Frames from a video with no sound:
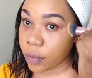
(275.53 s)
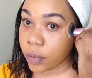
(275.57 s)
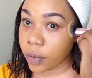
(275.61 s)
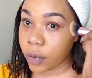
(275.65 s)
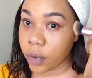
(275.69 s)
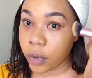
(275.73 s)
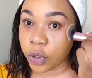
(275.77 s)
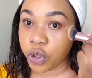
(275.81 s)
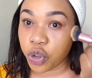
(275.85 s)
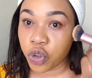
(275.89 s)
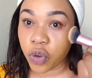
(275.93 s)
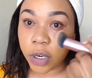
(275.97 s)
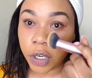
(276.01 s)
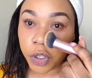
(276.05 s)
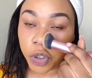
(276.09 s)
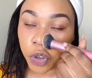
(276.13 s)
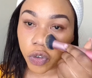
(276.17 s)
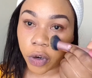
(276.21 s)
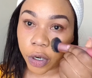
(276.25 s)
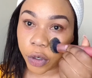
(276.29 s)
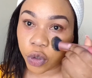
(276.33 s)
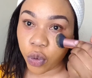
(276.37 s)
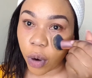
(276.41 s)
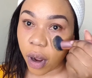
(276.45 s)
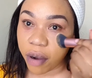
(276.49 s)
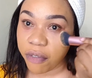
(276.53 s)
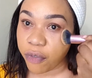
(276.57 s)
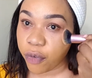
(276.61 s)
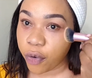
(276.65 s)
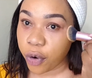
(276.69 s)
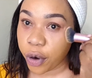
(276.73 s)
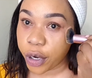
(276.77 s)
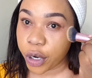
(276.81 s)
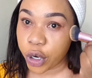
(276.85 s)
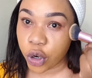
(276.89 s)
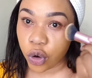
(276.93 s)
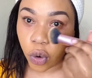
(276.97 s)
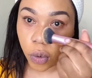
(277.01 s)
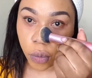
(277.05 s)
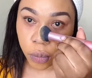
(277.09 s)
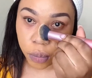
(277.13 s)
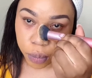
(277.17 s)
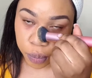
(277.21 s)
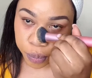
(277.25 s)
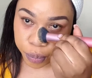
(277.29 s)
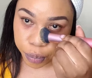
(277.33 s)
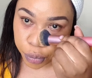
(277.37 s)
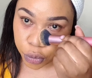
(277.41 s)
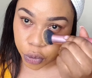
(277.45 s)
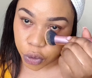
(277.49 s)
Usually try to avoid
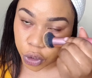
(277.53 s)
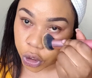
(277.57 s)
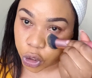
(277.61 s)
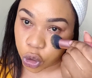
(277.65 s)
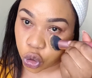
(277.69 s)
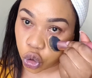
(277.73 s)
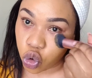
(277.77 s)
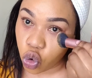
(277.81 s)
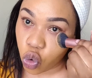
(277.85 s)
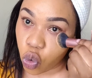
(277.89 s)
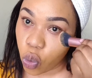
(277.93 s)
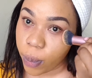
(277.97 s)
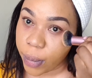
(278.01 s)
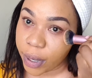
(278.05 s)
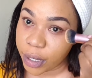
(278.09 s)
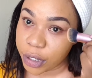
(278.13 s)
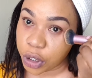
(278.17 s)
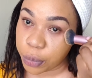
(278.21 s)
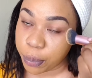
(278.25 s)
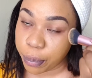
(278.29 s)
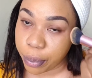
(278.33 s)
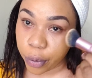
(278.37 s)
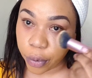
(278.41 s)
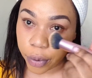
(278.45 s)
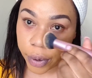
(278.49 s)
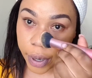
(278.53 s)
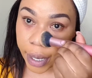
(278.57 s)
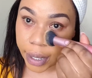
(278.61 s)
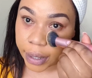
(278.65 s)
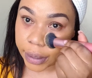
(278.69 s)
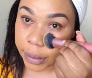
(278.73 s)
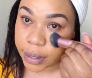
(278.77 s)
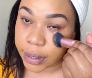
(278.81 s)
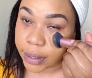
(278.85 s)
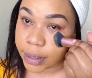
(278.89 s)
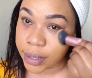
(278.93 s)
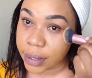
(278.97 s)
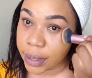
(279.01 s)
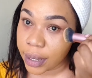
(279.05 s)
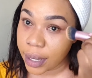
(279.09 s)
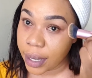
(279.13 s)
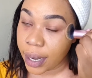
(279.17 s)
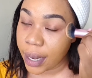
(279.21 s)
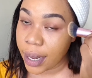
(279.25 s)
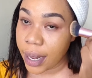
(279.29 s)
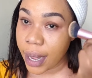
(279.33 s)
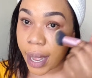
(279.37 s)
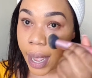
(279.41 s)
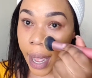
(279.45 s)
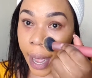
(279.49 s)
putting too much product
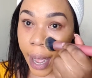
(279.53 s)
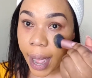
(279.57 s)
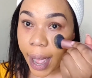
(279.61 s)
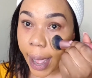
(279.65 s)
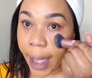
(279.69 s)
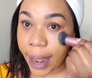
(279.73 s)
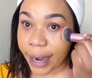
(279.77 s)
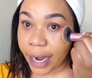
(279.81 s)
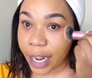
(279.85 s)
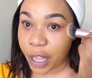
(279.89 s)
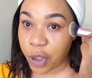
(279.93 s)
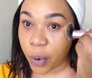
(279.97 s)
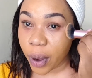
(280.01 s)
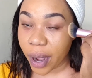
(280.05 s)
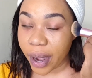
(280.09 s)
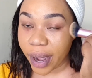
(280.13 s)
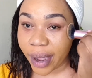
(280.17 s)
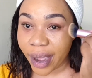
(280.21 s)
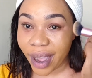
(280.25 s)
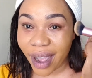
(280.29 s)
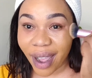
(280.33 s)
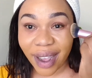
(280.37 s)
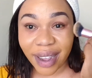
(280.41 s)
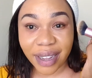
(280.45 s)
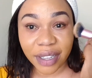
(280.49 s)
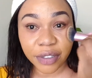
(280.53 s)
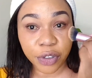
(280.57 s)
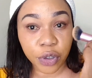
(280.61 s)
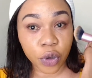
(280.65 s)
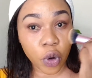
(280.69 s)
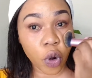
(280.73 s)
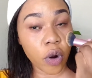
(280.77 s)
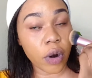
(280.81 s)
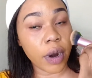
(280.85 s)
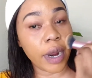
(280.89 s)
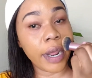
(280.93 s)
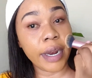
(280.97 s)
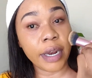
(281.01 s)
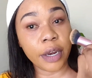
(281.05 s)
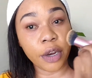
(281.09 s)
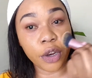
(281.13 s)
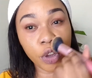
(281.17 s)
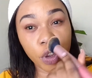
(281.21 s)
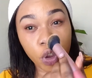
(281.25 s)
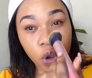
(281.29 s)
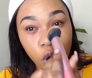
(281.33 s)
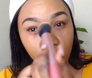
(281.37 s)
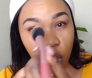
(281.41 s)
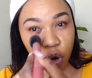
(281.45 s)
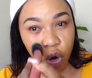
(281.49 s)
under your eye zone and
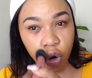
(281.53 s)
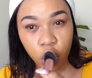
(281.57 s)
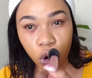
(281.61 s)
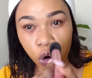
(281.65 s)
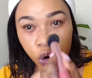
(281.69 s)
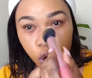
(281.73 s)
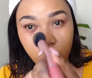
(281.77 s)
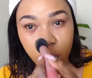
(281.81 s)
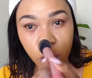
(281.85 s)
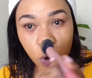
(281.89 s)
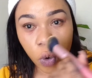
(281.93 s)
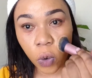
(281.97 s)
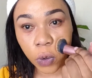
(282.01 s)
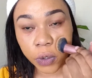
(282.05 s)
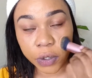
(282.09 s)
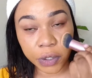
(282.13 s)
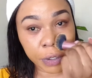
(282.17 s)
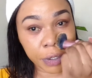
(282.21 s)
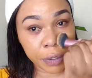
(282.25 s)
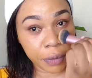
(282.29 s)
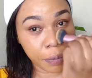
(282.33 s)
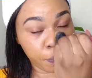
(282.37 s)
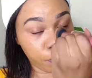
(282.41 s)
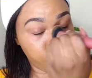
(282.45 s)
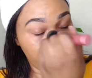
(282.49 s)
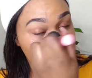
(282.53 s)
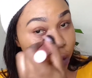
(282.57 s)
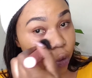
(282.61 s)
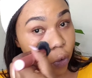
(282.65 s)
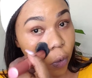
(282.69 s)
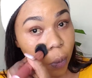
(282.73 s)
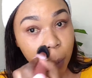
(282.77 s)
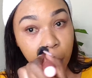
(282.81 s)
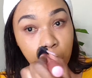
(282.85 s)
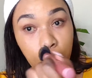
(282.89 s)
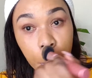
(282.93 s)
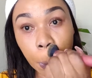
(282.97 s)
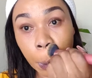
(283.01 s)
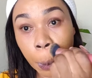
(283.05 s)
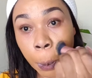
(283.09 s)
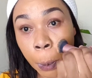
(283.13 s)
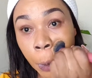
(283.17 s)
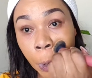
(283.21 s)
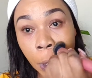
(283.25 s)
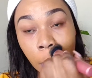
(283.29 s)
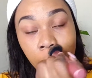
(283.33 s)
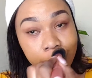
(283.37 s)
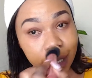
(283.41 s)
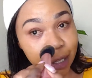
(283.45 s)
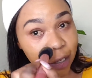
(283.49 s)
on your nose,
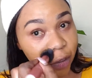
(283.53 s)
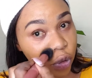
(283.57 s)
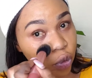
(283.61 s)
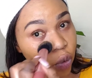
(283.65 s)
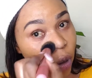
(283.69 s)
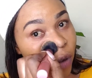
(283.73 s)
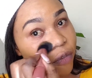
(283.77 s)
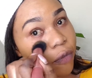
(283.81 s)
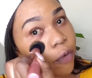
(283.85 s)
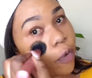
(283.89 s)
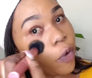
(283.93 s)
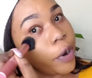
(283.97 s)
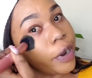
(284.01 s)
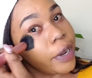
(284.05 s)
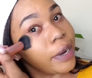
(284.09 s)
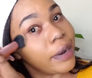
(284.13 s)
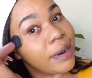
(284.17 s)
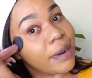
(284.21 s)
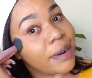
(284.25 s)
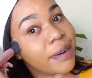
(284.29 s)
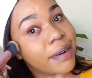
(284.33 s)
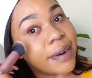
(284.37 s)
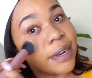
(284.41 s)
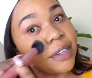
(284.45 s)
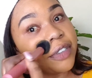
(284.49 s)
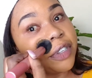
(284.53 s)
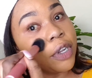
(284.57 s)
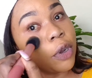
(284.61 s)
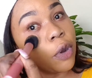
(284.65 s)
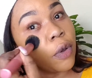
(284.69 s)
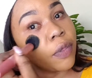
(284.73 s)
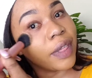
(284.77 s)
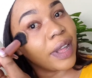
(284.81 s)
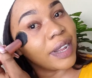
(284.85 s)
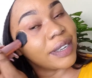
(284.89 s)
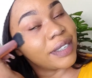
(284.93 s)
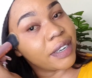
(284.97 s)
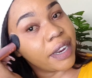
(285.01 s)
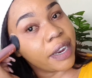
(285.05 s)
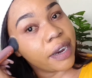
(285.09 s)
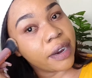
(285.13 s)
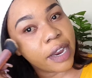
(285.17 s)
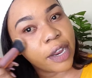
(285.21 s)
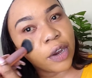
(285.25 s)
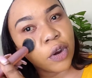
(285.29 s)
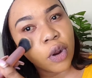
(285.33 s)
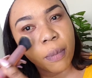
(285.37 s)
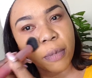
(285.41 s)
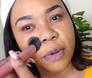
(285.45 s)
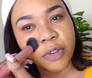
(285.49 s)
just to avoid creasing on that
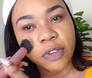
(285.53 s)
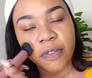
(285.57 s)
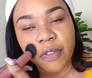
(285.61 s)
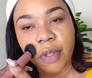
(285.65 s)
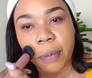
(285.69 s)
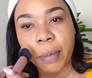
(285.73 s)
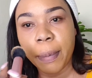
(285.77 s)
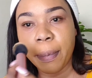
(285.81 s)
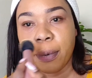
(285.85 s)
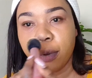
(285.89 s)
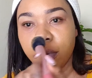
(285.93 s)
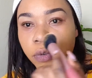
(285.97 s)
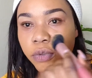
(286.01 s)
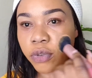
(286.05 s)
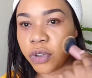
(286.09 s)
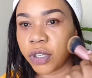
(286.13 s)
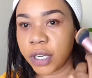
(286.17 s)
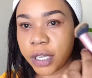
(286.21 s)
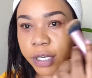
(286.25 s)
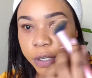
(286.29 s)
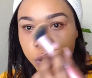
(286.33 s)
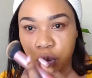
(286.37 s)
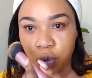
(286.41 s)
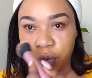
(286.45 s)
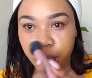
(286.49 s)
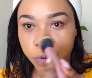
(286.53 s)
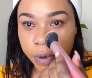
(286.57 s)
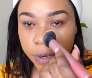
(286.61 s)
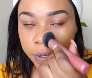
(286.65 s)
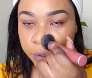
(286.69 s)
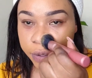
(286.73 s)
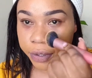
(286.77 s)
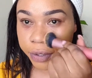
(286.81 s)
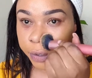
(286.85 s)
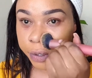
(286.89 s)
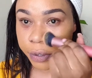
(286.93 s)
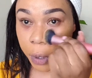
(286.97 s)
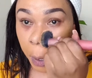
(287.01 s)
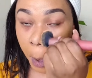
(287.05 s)
area. Most of the people do tend to crease